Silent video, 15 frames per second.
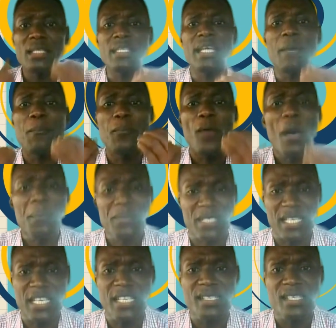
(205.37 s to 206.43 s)
the
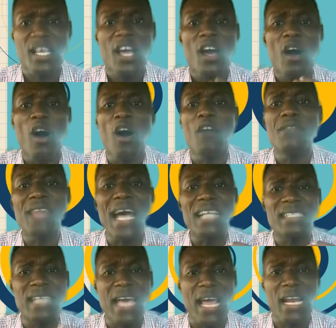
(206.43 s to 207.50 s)
properties of
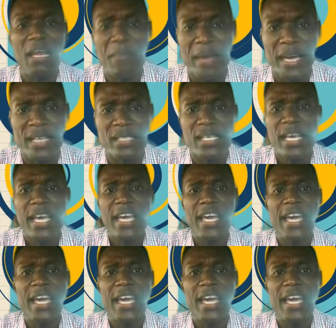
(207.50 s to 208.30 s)
that element